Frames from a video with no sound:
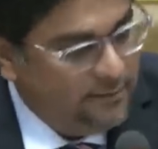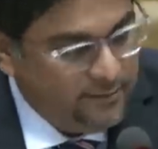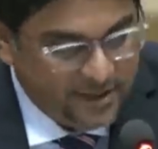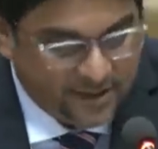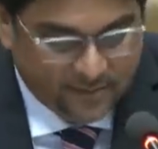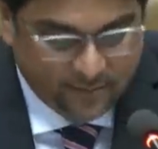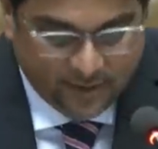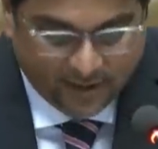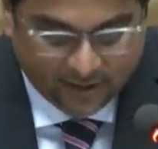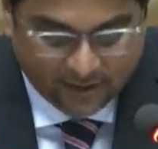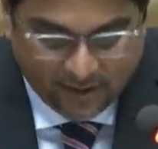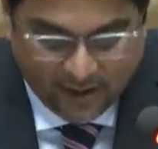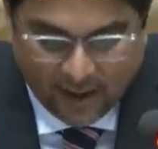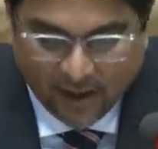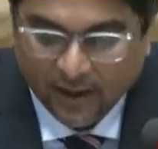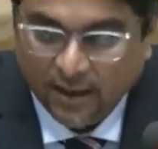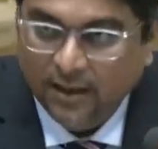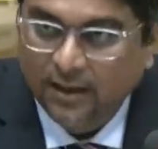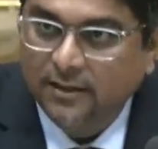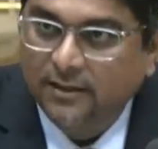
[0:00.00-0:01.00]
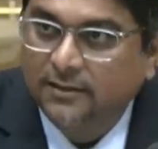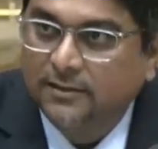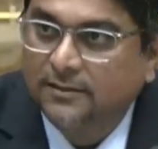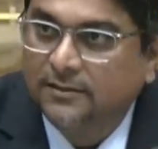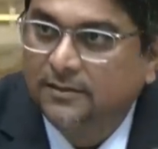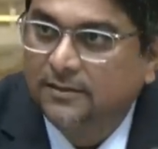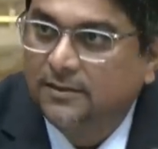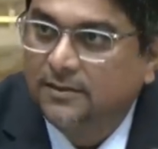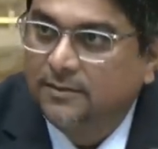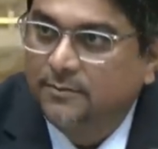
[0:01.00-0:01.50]
Miss MacDonald,
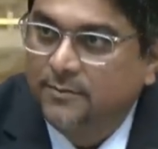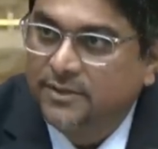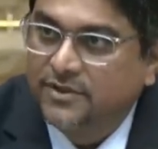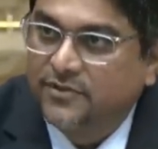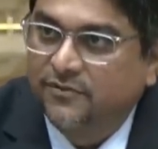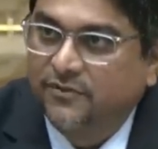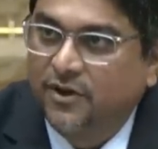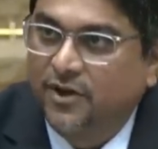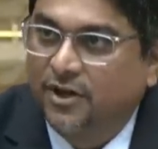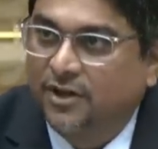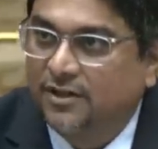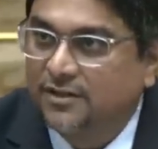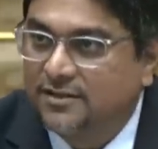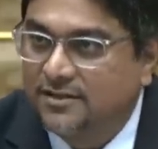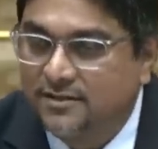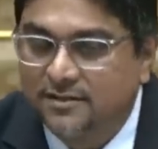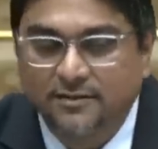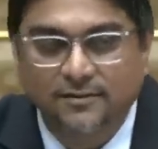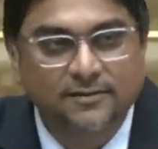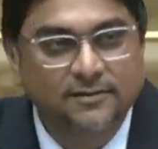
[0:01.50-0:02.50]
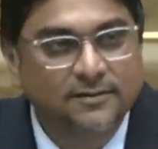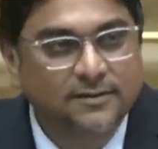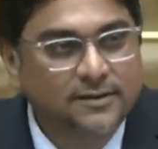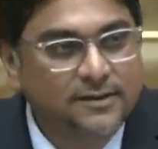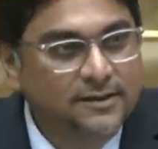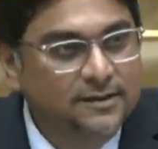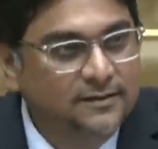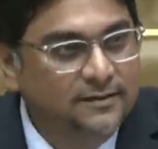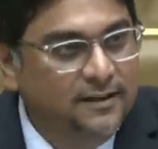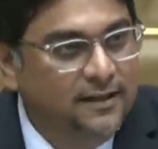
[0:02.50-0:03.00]
Miss Ferguson,
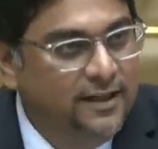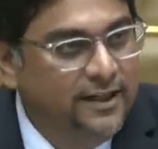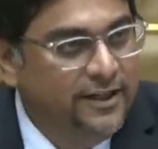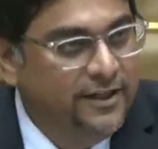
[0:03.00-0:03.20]
the